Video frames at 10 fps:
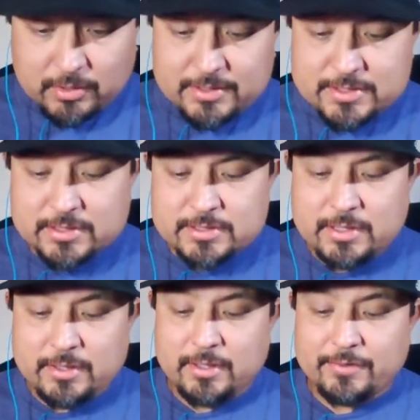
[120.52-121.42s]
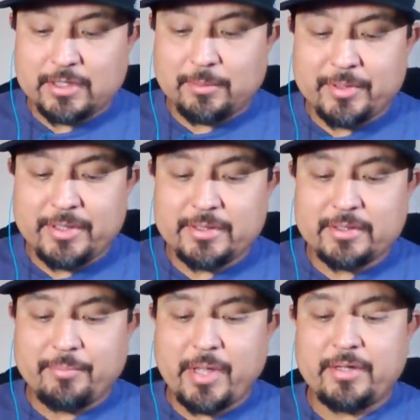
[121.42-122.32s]
This is the Complete
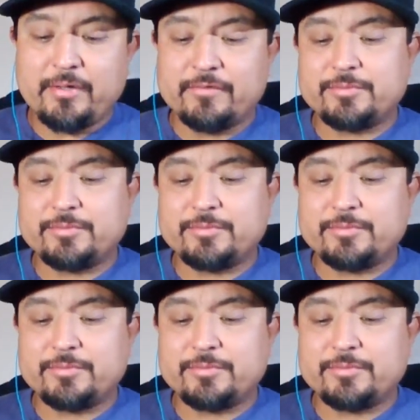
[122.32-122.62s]
Companion of a